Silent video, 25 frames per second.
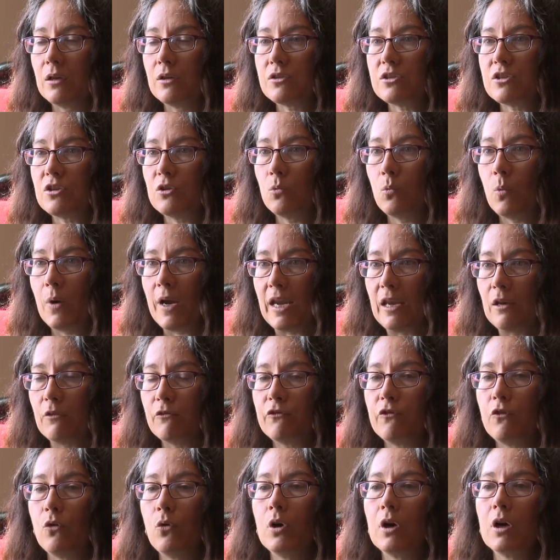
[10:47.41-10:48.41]
to wait
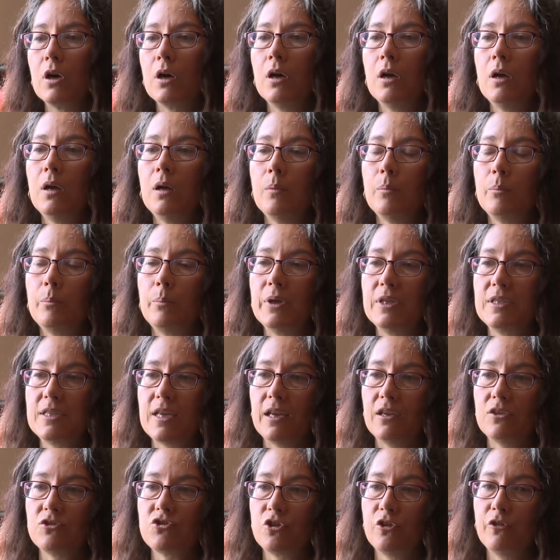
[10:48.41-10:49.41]
for
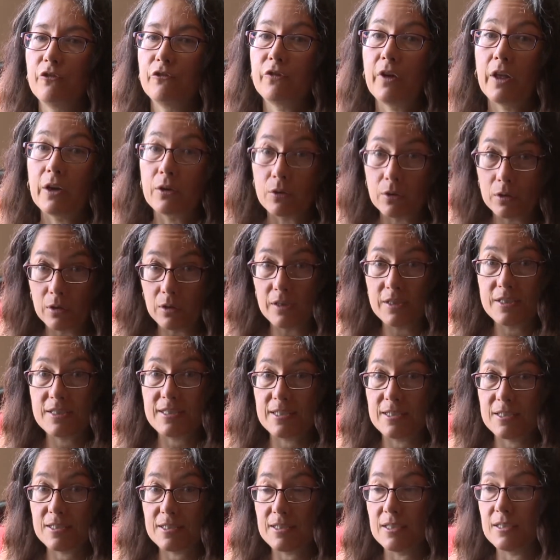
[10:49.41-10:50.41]
potential federal
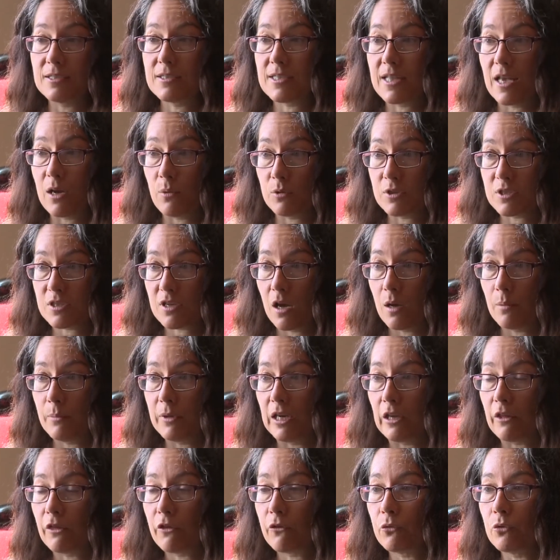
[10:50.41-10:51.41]
assistance that was
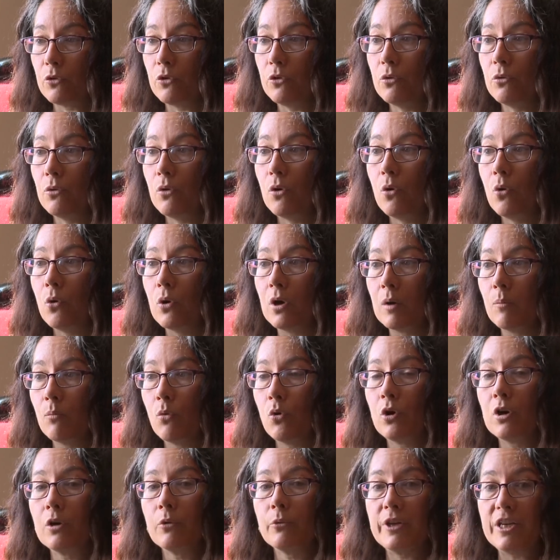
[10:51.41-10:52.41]
coming through, or
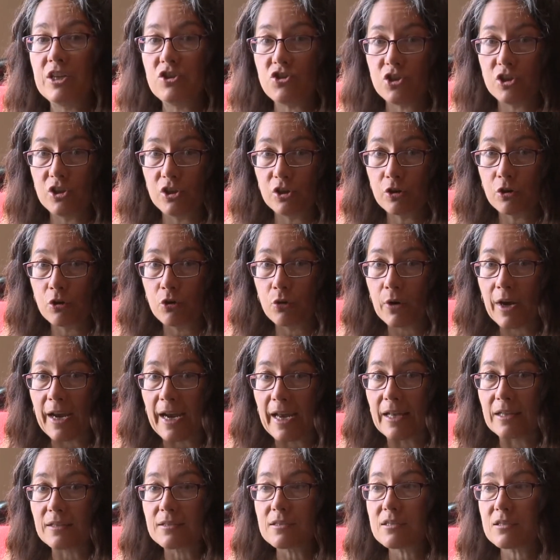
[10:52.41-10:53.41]
more regional
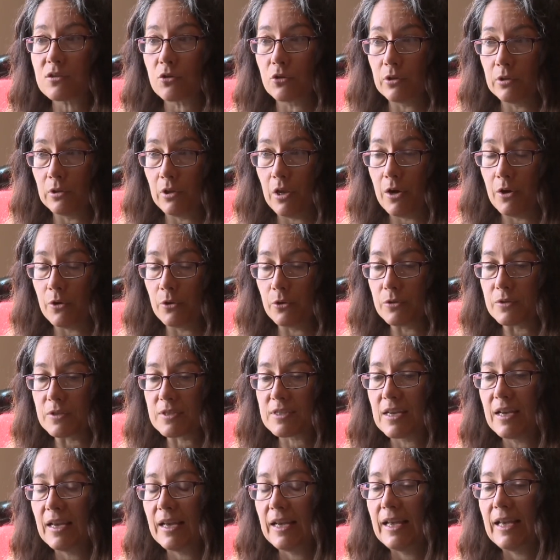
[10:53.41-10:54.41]
grants or
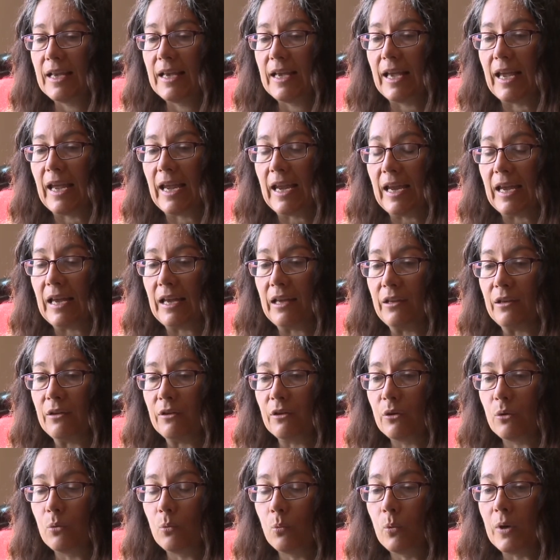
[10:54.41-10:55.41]
loans.
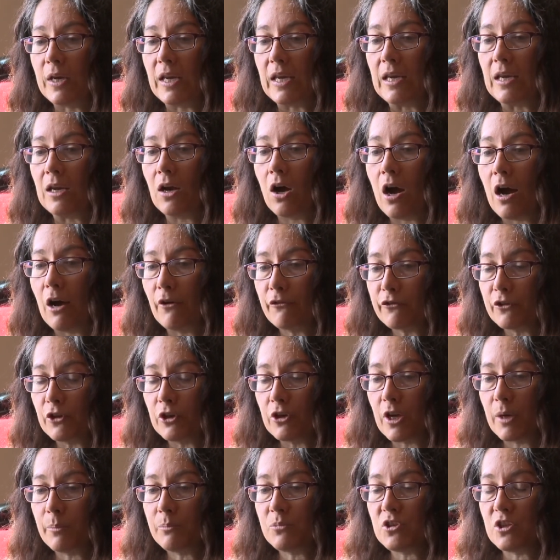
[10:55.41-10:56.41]
And we
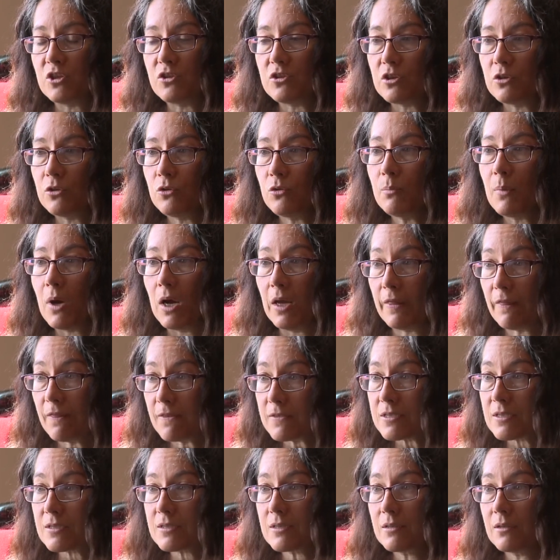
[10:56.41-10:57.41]
offered up to 2
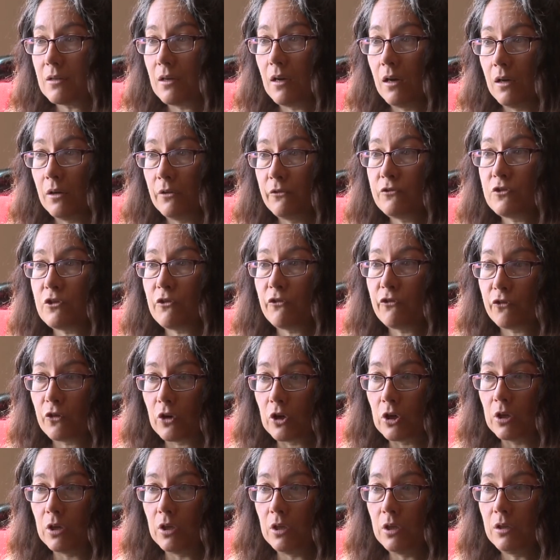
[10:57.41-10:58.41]
months of
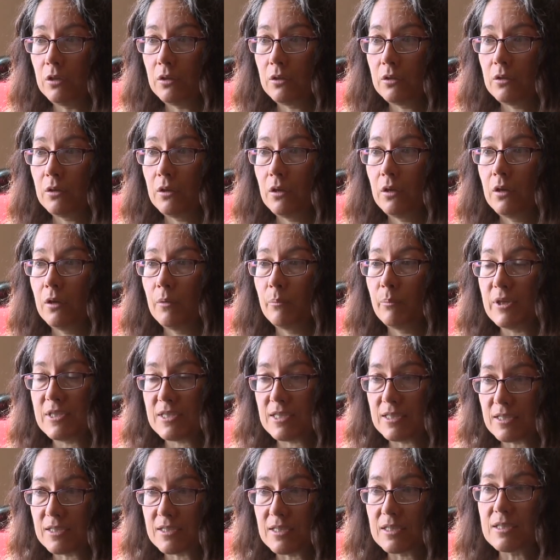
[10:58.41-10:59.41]
deferral.
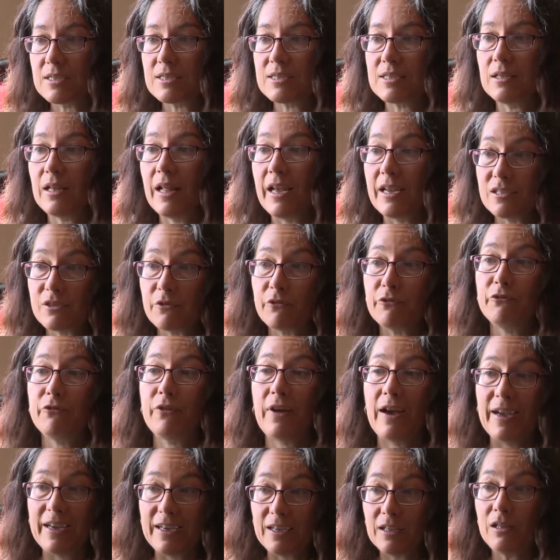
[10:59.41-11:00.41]
Businesses still had to
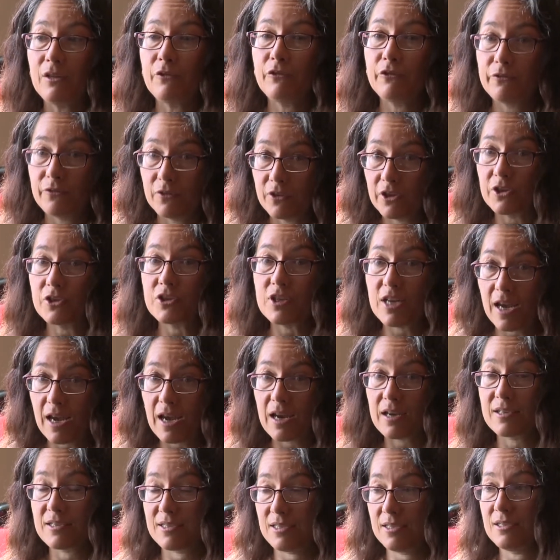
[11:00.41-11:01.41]
file their
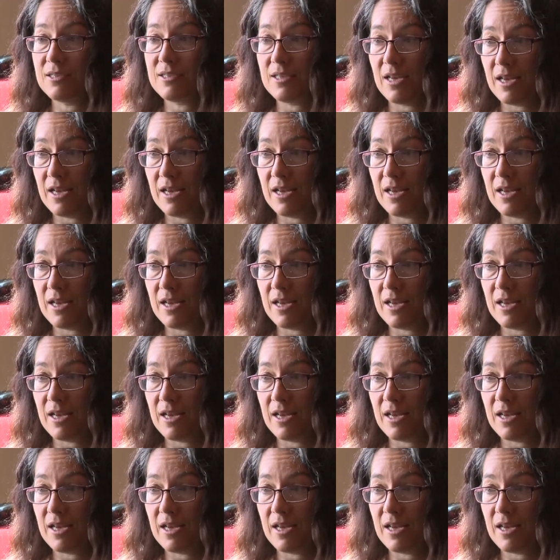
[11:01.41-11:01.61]
taxes